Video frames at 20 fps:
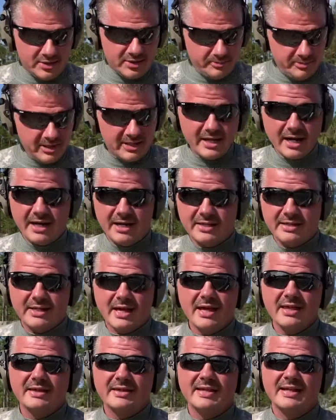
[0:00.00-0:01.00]
because
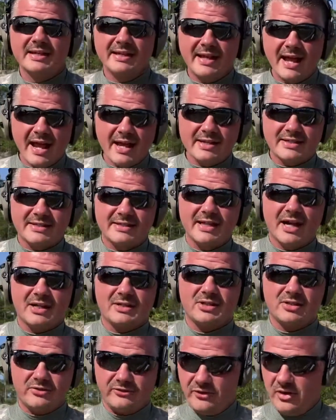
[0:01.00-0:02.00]
today sucks
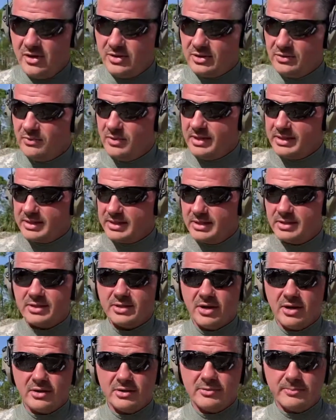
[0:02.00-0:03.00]
as far as the wind's
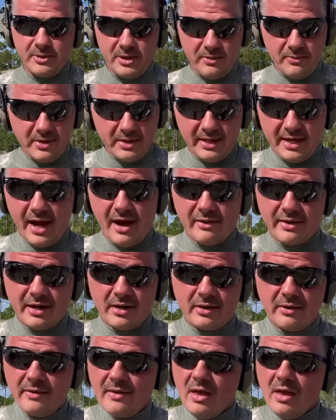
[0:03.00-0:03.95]
concerned. It's pretty windy out here.